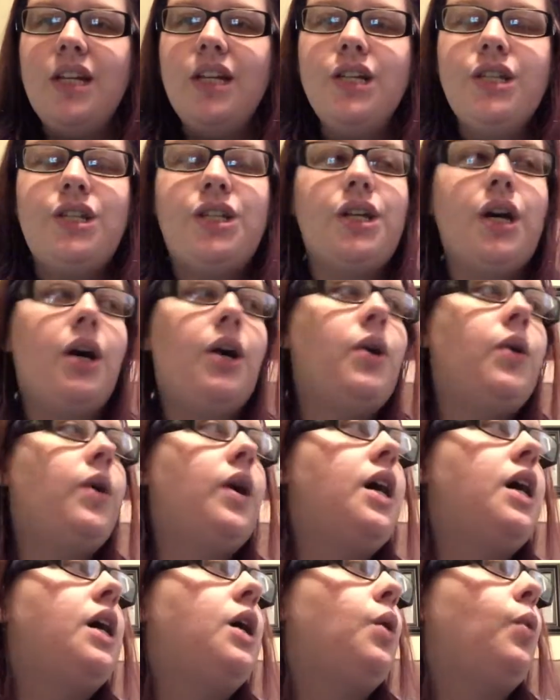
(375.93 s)

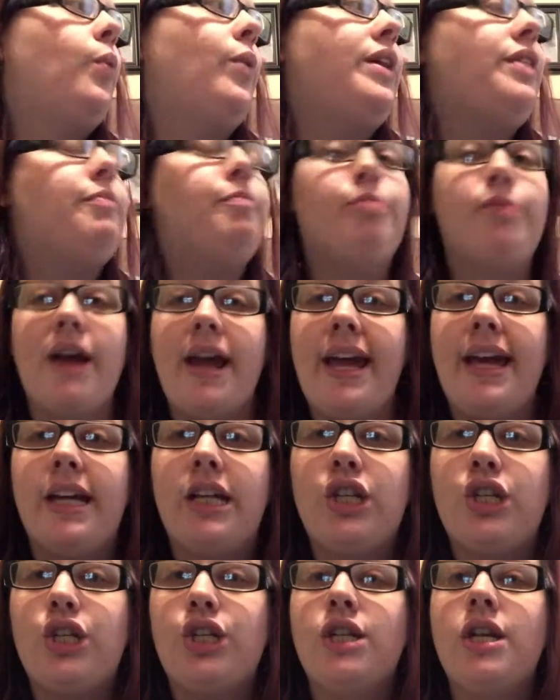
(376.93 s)
So with
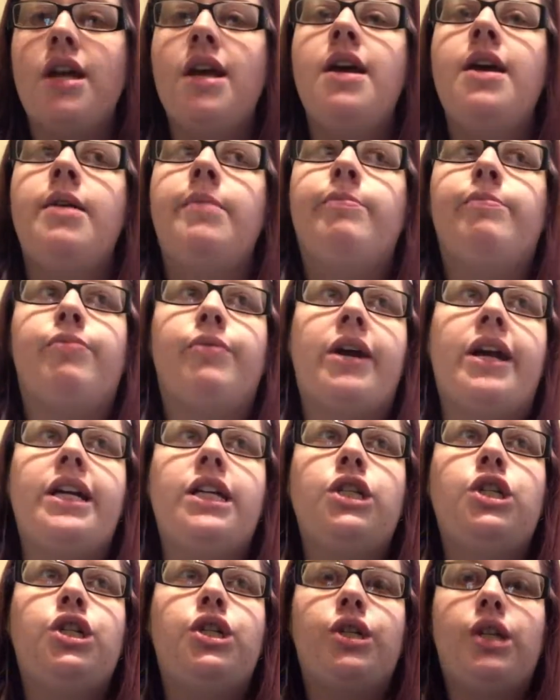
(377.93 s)
Branch,
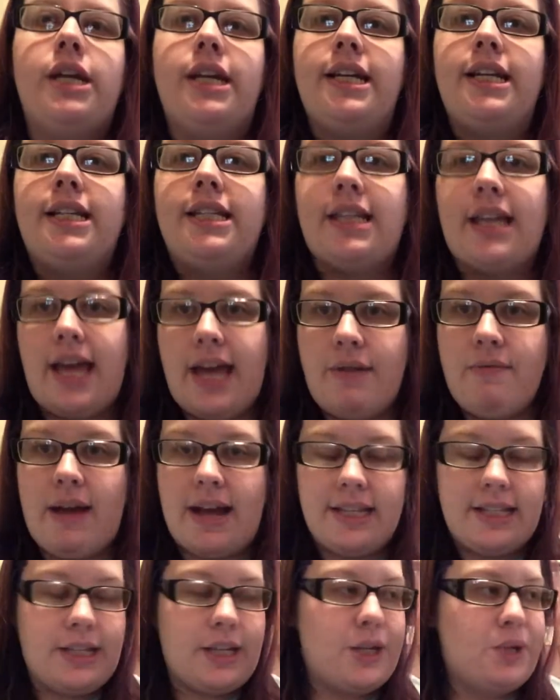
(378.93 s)
Branch is a
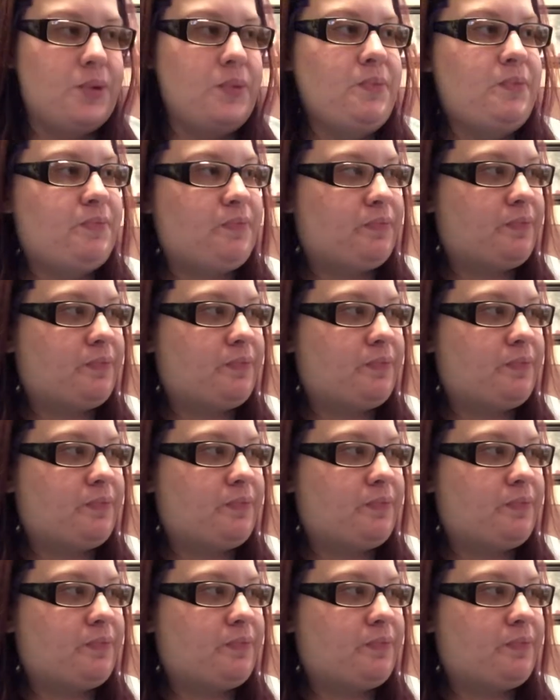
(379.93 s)
rescue.